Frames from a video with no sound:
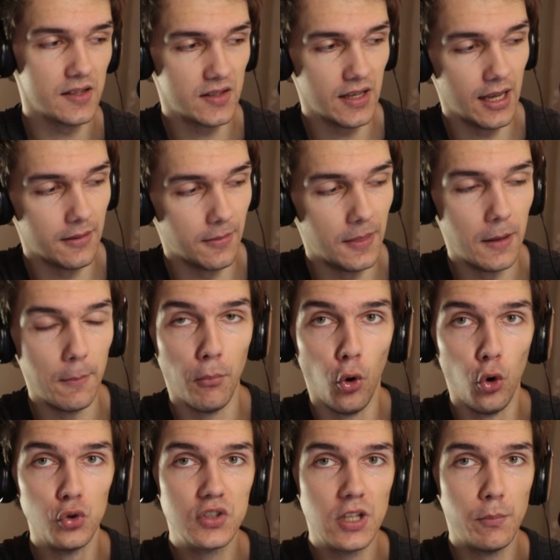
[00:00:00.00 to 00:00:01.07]
I said, the
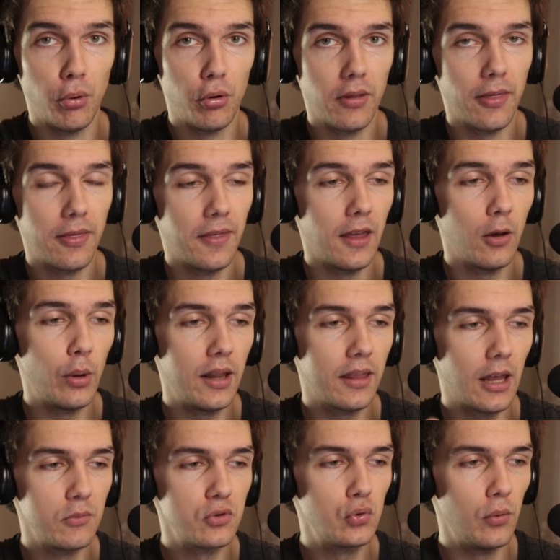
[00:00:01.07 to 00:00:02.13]
most important thing when it
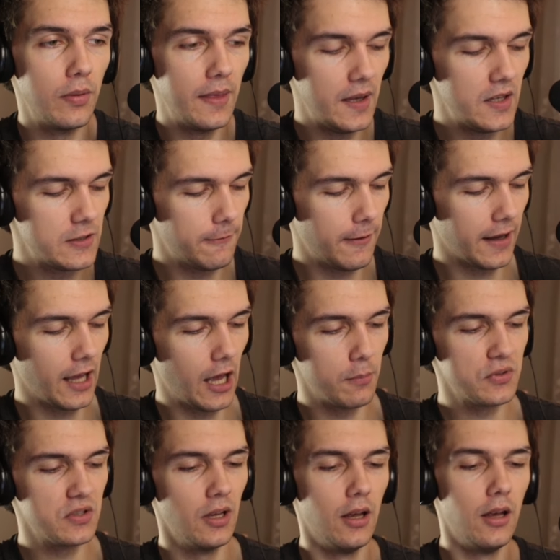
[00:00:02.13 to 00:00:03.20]
comes to these
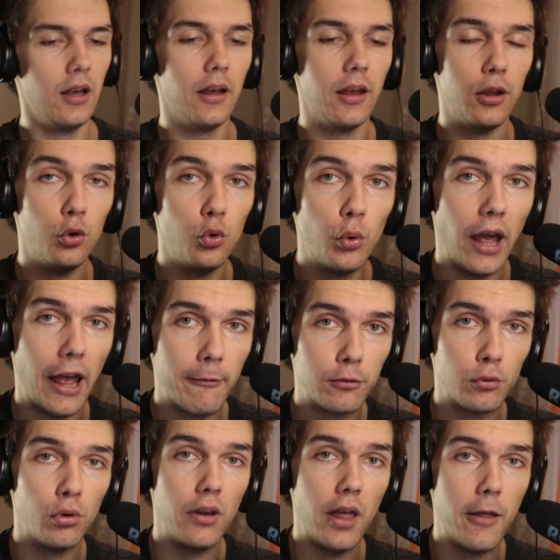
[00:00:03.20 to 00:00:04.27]
fuck-ups, you have
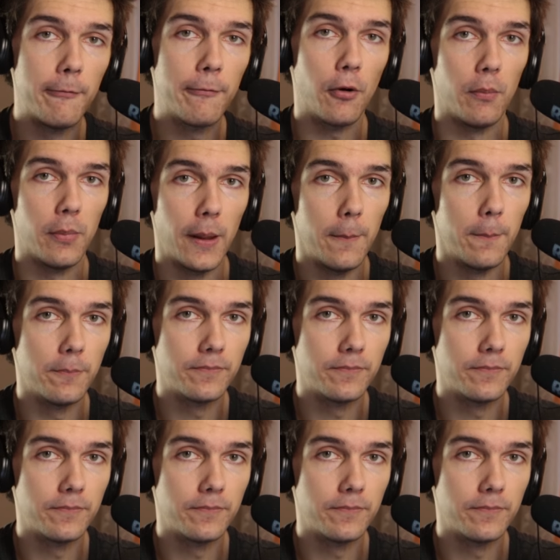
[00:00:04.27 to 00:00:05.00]
to learn from them.